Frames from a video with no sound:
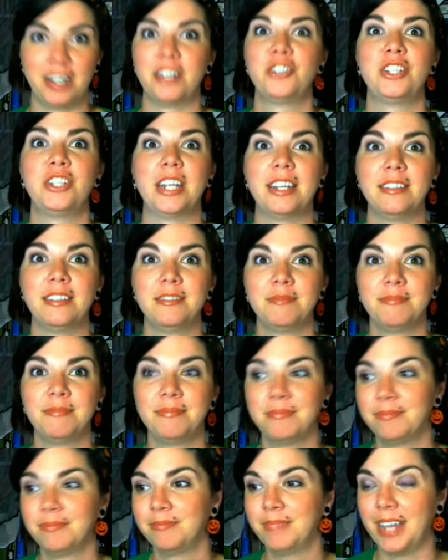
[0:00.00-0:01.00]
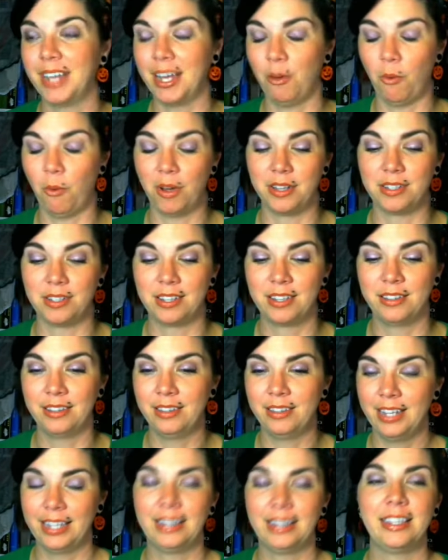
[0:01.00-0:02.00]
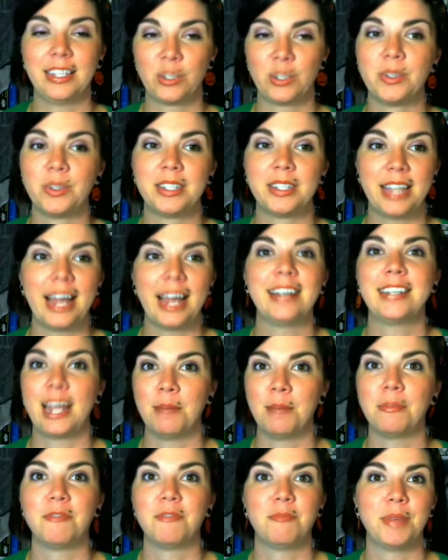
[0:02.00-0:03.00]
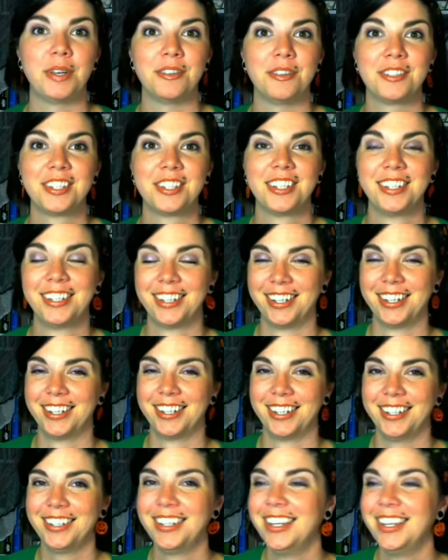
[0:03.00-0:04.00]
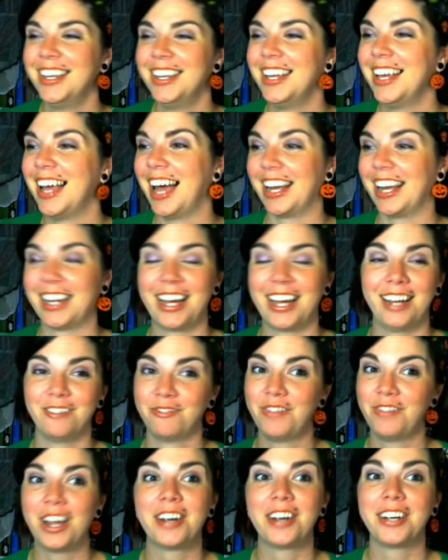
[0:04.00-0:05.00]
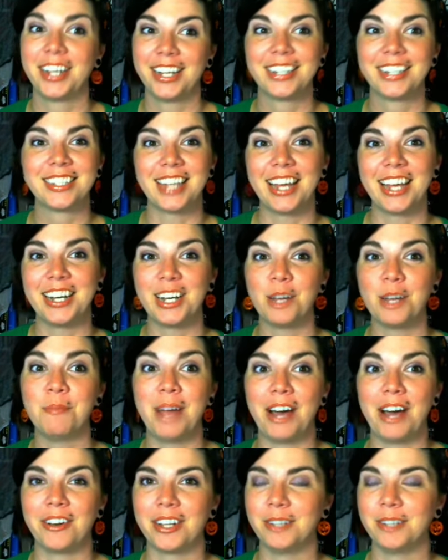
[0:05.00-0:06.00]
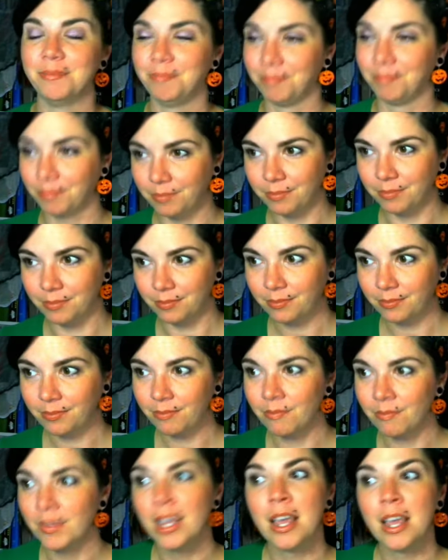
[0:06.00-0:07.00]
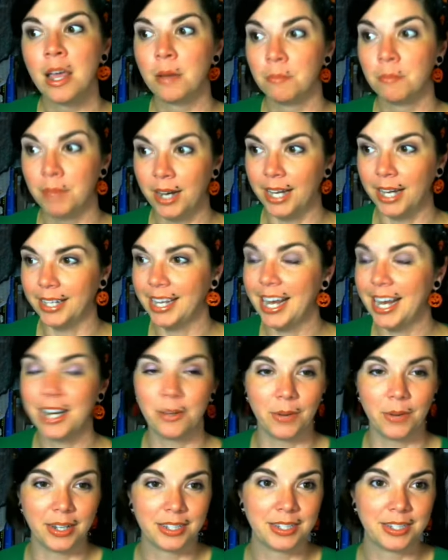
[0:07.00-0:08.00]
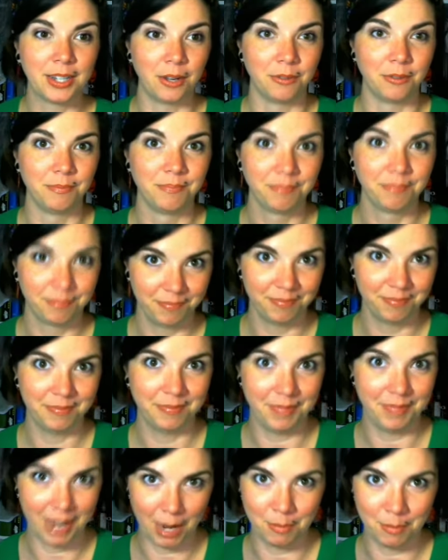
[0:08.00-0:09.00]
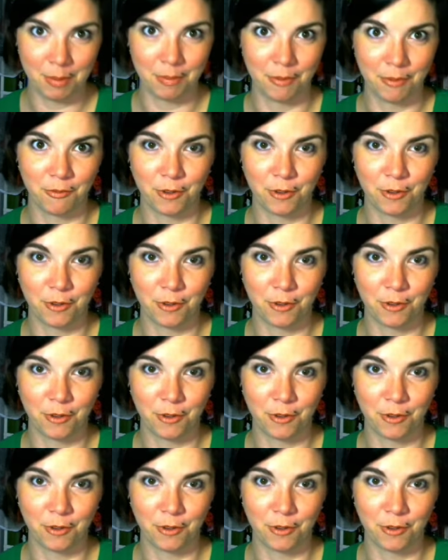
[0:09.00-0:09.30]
it. This was that type of build. I got very excited about it. But anyways, so Nightmare Before